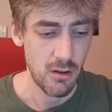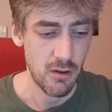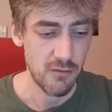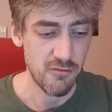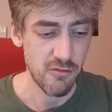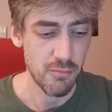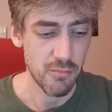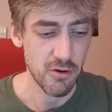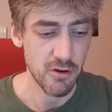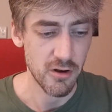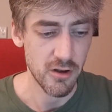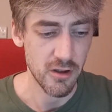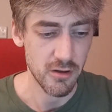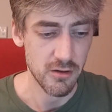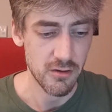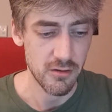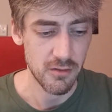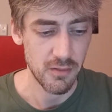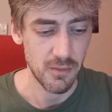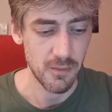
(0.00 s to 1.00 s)
of a
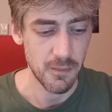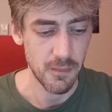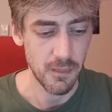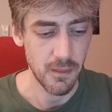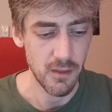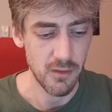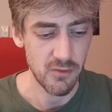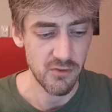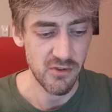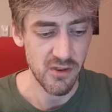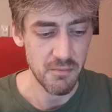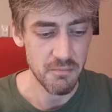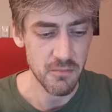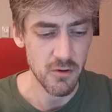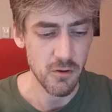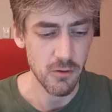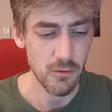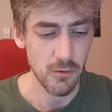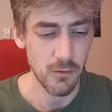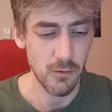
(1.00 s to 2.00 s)
product that some
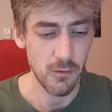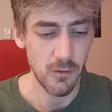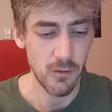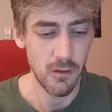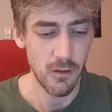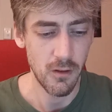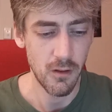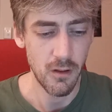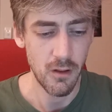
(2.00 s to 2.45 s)
call